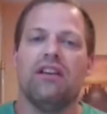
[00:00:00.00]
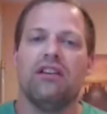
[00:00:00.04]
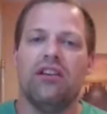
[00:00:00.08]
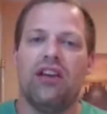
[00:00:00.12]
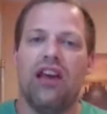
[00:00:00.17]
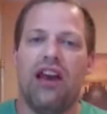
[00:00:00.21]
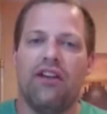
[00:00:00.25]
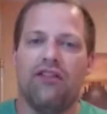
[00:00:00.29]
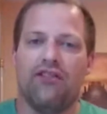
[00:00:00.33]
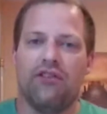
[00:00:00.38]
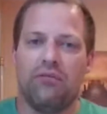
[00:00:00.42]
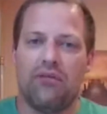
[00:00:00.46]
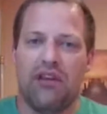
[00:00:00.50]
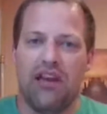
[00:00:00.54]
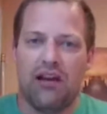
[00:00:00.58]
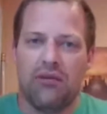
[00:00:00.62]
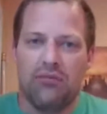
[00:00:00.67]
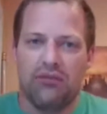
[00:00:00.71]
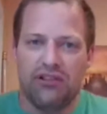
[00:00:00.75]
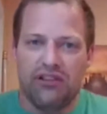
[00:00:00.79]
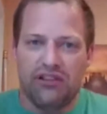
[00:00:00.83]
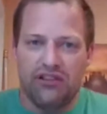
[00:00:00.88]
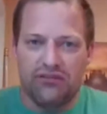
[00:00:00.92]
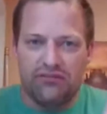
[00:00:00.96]
You have to be
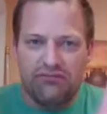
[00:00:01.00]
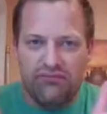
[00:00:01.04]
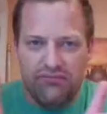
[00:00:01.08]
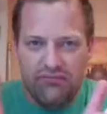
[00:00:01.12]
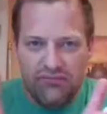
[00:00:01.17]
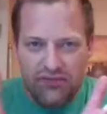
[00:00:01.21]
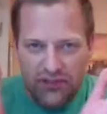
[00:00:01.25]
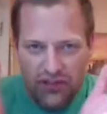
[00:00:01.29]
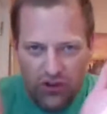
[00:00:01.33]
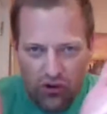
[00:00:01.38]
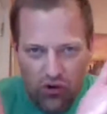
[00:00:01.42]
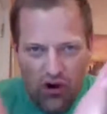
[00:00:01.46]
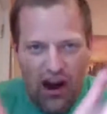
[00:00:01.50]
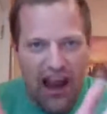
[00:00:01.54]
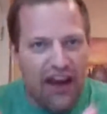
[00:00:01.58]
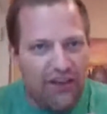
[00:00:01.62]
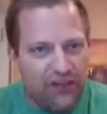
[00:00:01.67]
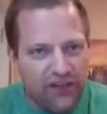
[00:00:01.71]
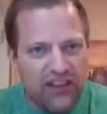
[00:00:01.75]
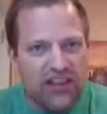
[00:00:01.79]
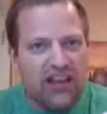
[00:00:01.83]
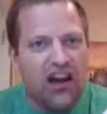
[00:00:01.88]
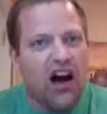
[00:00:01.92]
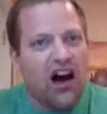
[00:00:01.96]
able to
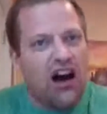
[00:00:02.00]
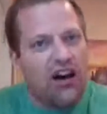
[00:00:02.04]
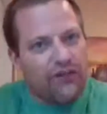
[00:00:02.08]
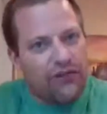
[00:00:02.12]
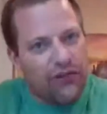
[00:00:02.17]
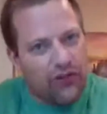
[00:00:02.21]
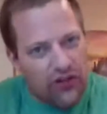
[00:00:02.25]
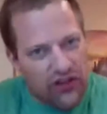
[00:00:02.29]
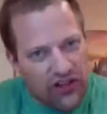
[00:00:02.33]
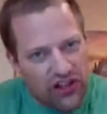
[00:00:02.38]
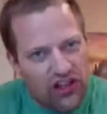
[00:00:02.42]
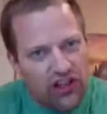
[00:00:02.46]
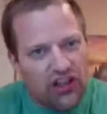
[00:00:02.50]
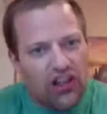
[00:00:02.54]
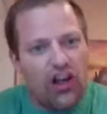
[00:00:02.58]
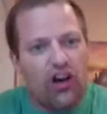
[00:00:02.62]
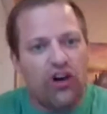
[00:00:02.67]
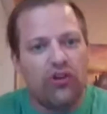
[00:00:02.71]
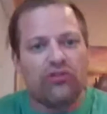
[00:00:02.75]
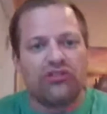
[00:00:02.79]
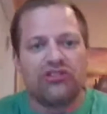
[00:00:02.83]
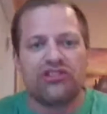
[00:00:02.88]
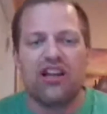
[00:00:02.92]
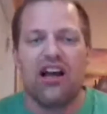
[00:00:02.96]
craft the offer and
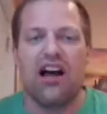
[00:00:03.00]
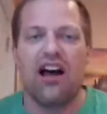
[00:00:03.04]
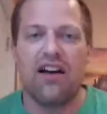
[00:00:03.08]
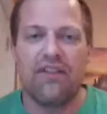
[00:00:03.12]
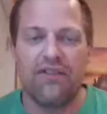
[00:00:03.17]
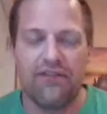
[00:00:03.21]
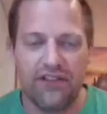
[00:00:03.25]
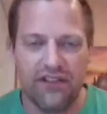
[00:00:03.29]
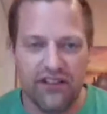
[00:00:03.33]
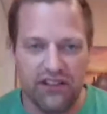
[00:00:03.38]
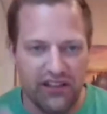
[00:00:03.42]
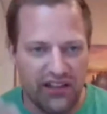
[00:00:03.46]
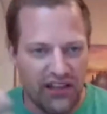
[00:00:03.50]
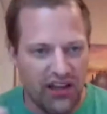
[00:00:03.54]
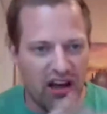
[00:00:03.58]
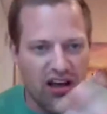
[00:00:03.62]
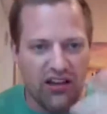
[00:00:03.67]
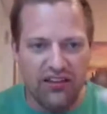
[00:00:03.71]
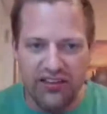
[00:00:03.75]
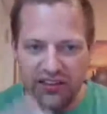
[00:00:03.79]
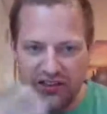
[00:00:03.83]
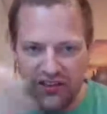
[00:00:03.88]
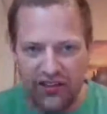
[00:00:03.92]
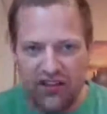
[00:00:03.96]
close confidently.
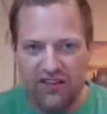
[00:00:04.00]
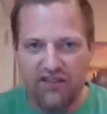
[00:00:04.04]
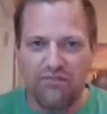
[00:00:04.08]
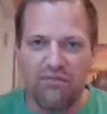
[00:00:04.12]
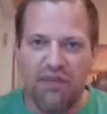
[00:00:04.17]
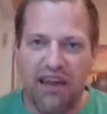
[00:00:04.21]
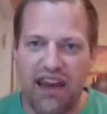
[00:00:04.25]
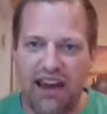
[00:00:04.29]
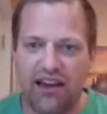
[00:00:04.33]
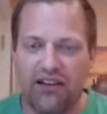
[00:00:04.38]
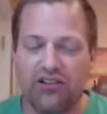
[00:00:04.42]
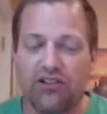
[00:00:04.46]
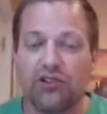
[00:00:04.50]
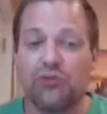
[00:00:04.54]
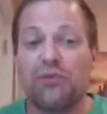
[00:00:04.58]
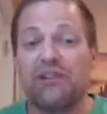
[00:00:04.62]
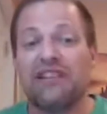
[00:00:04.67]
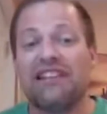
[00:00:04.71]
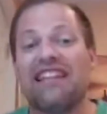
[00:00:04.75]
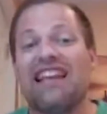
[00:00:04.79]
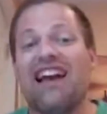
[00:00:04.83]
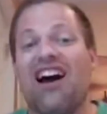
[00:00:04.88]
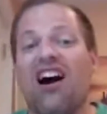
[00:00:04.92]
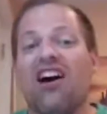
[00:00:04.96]
All this stuff matters.
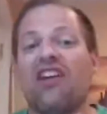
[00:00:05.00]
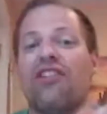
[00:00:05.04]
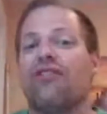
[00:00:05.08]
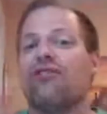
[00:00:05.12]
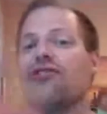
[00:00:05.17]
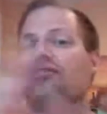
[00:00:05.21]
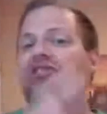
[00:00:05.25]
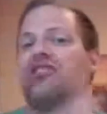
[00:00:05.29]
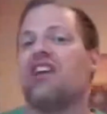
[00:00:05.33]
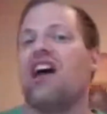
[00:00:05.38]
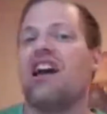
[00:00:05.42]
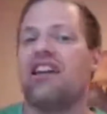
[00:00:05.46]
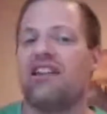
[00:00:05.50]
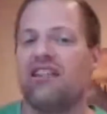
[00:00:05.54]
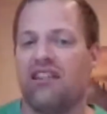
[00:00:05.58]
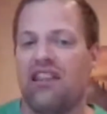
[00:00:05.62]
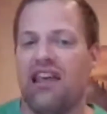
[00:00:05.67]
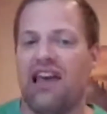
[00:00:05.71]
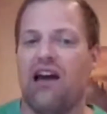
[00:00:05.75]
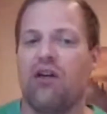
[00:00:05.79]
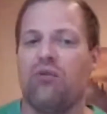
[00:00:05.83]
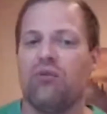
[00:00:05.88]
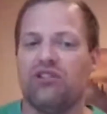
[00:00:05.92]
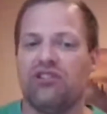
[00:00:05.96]
But the other side of
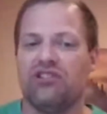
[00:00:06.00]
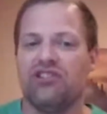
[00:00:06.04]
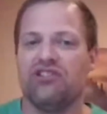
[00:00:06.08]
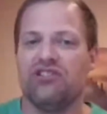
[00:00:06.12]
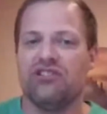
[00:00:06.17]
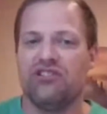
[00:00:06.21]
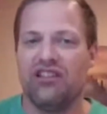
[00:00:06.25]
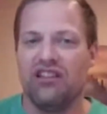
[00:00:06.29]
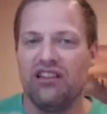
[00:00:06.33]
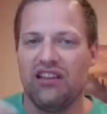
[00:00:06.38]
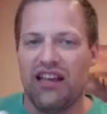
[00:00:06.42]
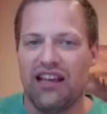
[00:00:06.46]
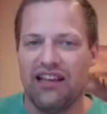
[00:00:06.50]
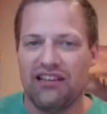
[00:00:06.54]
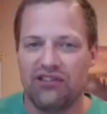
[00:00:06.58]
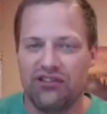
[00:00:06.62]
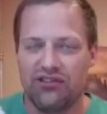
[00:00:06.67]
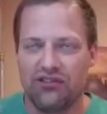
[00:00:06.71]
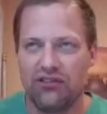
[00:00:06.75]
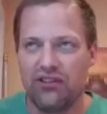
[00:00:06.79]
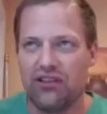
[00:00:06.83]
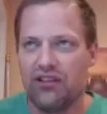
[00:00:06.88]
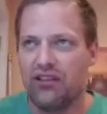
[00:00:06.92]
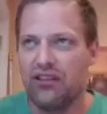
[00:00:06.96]
that, which is the
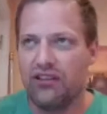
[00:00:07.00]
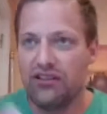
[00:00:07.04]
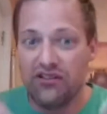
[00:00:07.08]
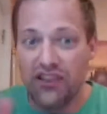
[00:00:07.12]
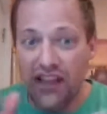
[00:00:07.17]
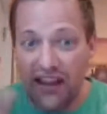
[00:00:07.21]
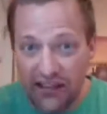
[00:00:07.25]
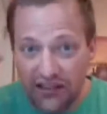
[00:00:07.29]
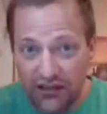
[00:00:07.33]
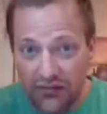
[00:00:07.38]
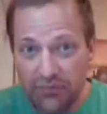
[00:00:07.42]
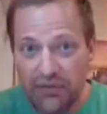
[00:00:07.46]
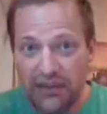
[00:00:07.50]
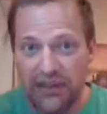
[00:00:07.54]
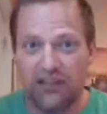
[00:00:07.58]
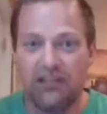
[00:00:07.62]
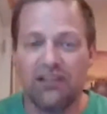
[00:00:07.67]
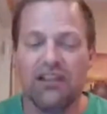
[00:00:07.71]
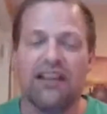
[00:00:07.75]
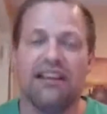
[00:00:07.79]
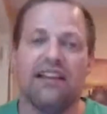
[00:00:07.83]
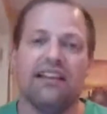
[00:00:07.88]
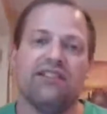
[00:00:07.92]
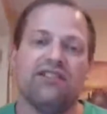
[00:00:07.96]
less sex
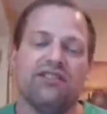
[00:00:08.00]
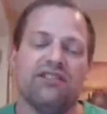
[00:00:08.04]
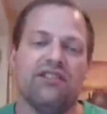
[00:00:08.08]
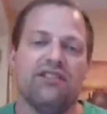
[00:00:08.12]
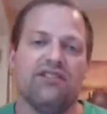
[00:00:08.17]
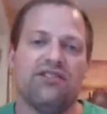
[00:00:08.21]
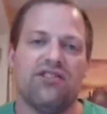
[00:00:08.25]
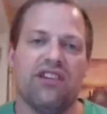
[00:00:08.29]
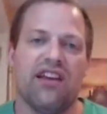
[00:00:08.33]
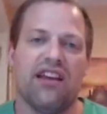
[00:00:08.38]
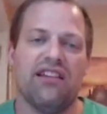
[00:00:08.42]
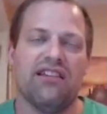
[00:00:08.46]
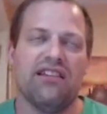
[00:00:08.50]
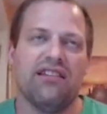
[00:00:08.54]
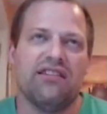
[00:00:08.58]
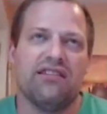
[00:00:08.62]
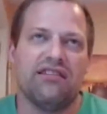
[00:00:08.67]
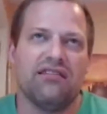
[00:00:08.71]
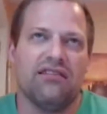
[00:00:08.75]
appeal, I guess you could say,